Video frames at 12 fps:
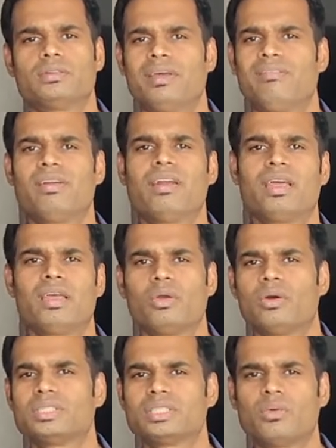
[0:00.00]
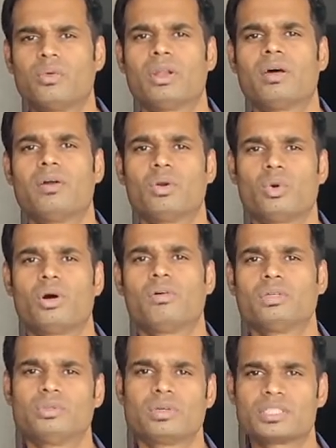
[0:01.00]
Every day you're say 1 hour, 2
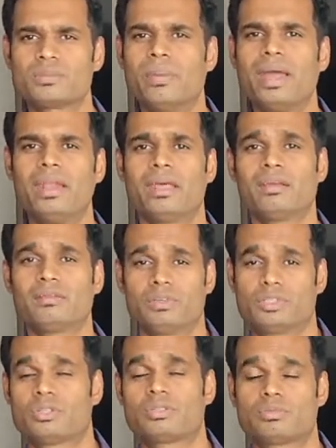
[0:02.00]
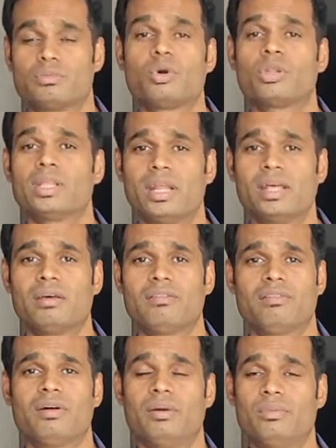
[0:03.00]
hours you are spending, which is more than enough,
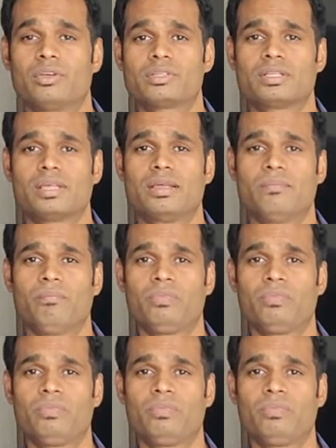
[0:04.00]
obviously,